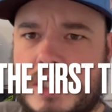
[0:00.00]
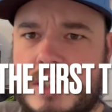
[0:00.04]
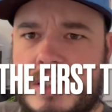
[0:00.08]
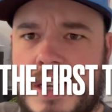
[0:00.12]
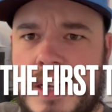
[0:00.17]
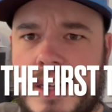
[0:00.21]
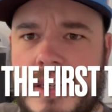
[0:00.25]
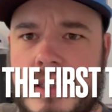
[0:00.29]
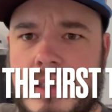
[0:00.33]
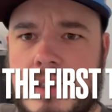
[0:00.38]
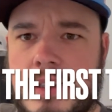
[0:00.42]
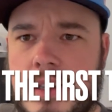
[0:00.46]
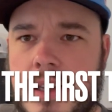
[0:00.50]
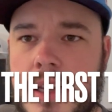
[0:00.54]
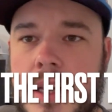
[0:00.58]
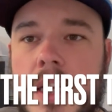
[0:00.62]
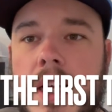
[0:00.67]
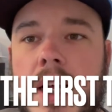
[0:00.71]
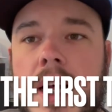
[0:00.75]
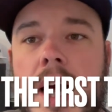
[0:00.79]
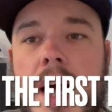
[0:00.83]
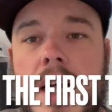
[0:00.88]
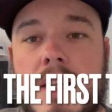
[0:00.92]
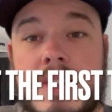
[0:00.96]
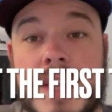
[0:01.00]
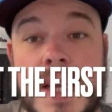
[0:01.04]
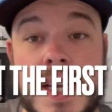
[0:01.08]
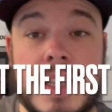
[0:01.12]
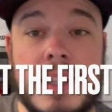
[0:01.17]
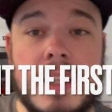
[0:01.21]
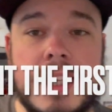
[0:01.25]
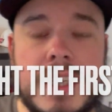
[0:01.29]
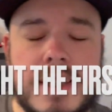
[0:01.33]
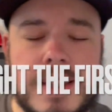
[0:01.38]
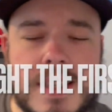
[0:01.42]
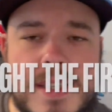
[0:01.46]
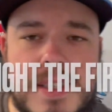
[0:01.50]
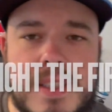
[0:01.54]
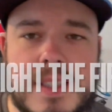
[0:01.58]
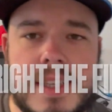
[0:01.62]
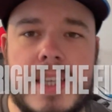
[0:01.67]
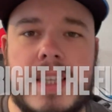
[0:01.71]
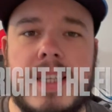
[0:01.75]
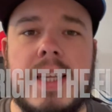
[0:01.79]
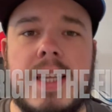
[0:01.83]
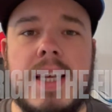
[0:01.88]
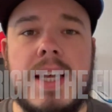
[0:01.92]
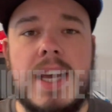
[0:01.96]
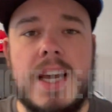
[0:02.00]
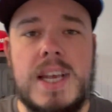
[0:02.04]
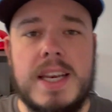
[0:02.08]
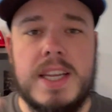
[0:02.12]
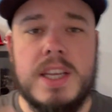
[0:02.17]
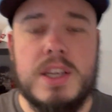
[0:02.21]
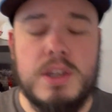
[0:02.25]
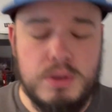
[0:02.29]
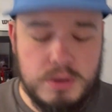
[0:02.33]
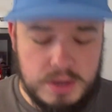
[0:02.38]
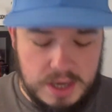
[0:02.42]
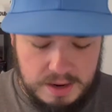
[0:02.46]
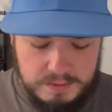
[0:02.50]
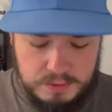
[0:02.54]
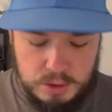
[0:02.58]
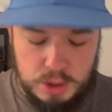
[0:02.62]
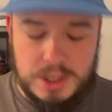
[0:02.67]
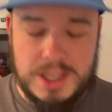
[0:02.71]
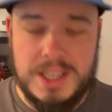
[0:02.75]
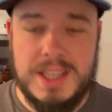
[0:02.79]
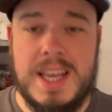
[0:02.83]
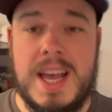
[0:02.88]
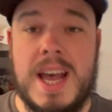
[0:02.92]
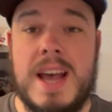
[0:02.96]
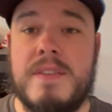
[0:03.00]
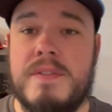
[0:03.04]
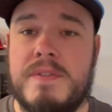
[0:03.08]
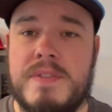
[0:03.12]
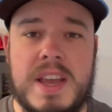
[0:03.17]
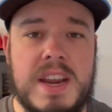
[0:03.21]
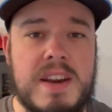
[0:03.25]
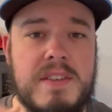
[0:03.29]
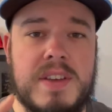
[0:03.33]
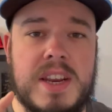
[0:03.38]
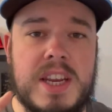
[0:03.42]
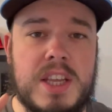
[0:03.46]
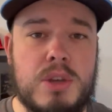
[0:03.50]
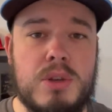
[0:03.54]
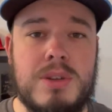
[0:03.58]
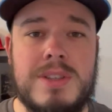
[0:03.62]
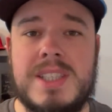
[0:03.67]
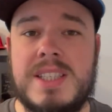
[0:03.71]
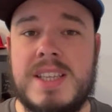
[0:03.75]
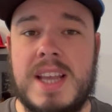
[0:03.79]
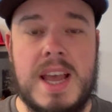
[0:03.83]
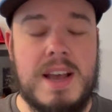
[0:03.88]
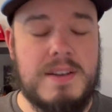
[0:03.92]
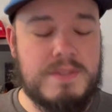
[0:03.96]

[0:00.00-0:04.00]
side. I'll tag a link this side and you can go and have a look at that. Very, very good set of